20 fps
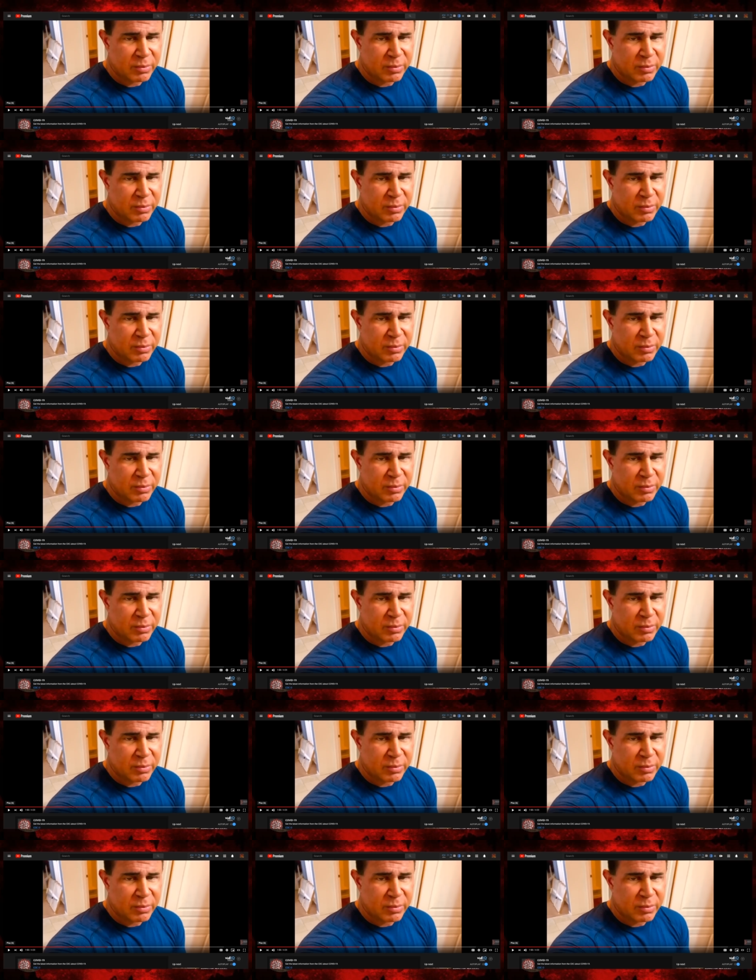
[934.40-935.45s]

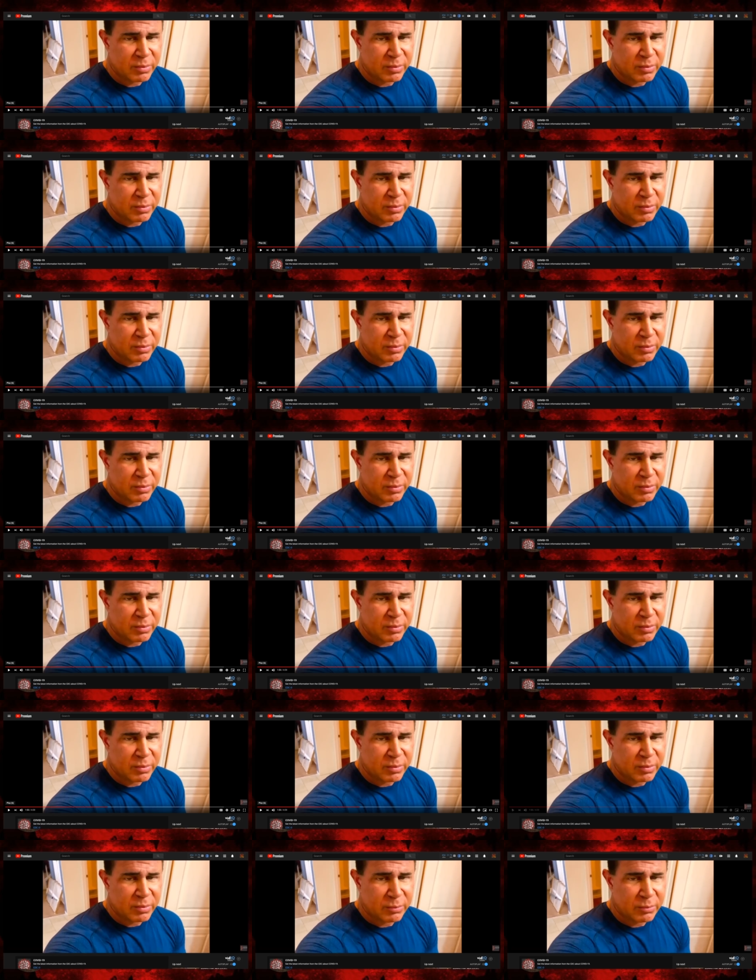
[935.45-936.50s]
Omniscient.
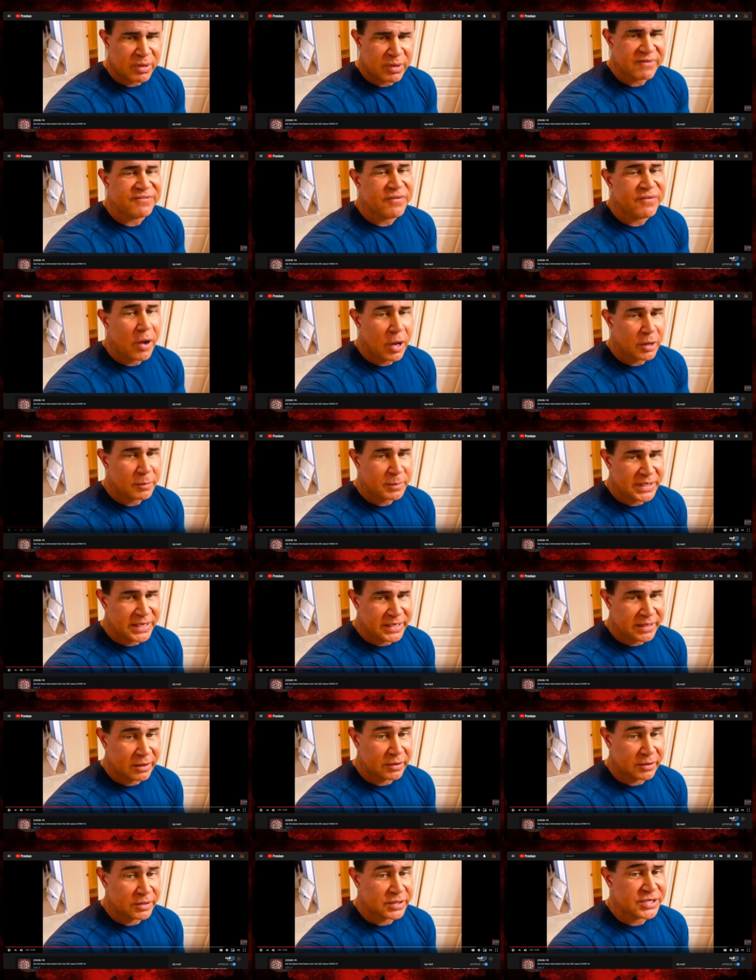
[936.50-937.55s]
Omniscient. Follow me
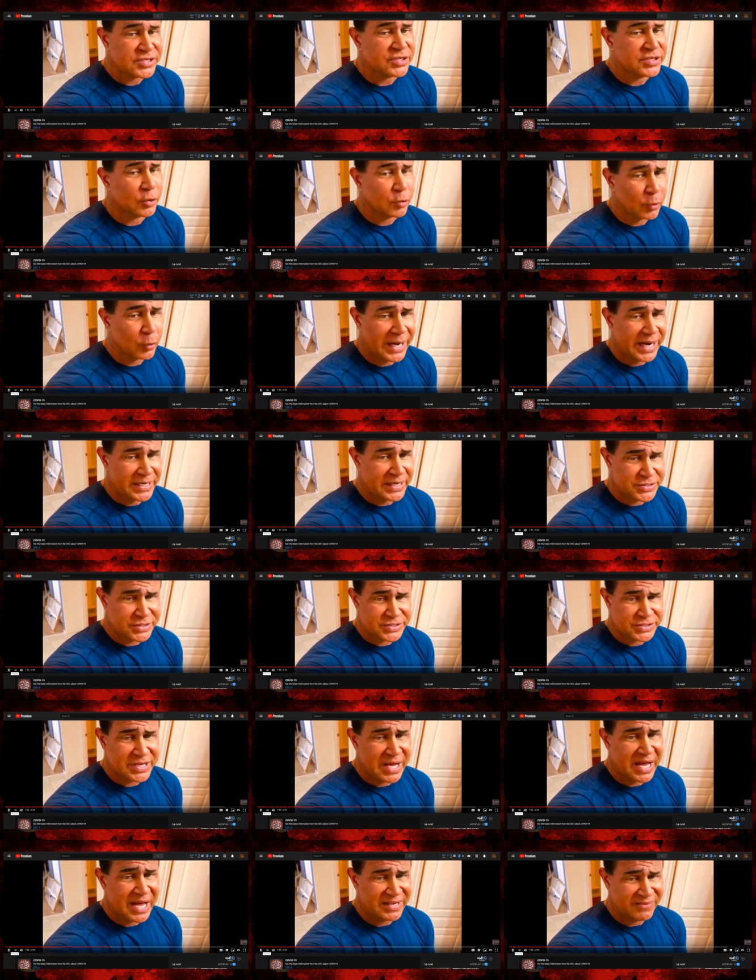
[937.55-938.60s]
here because the great
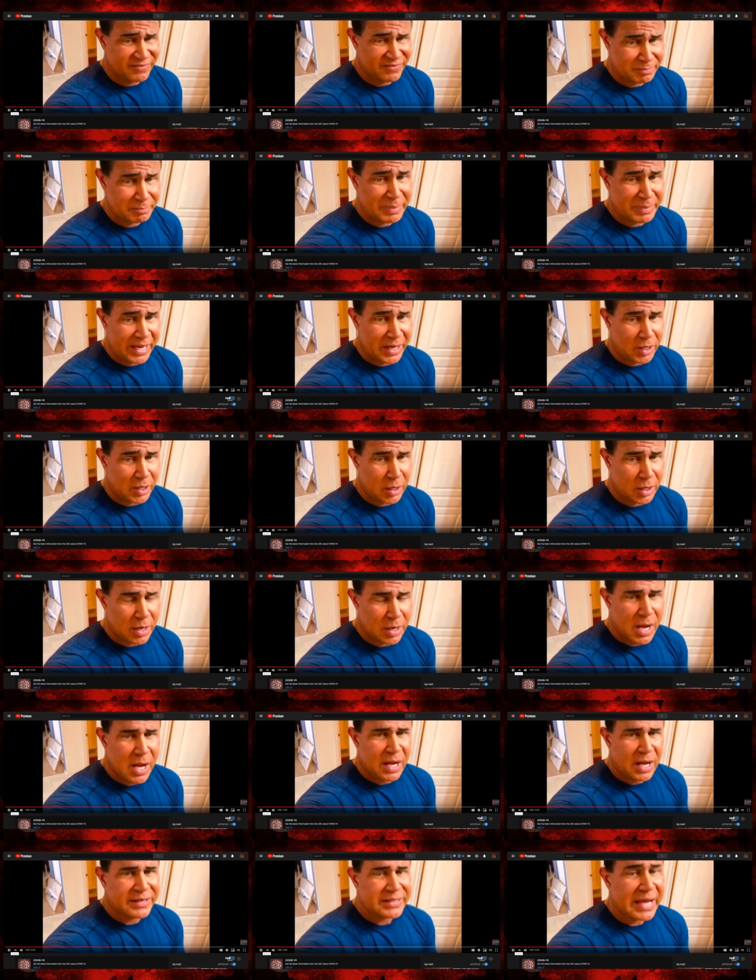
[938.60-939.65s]
just got even better.
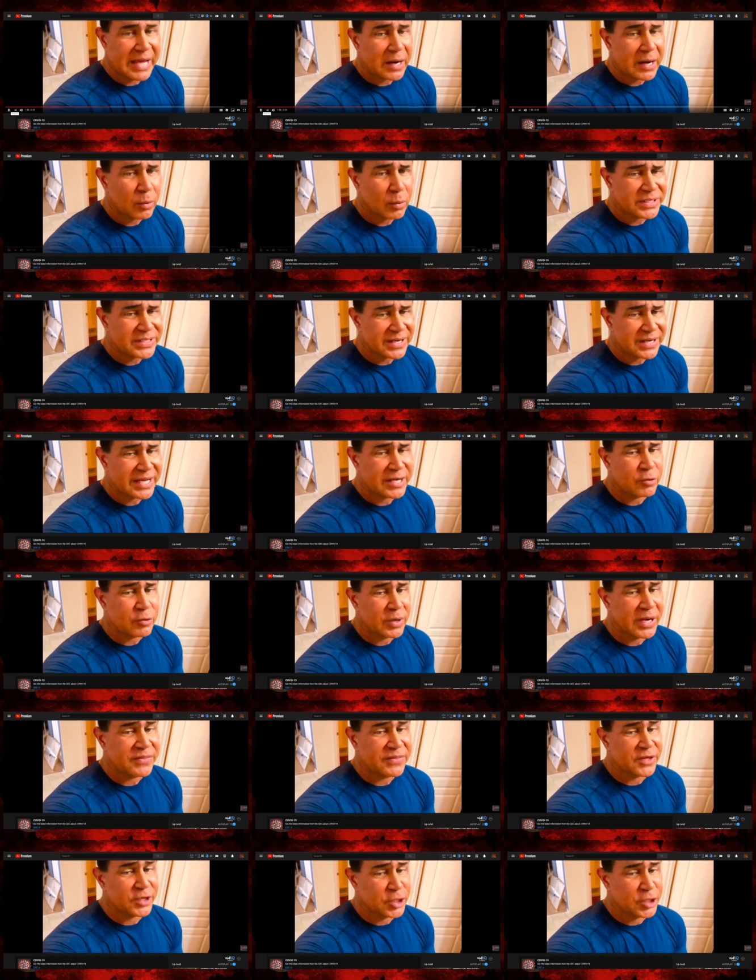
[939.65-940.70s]
Not only did I
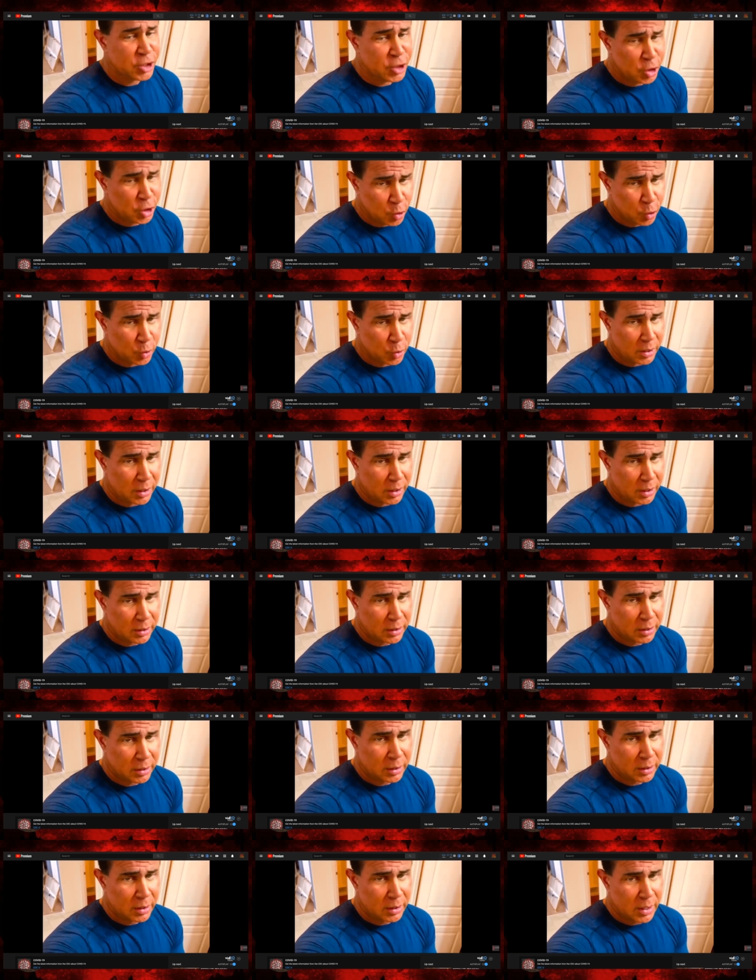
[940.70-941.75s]
create the cure,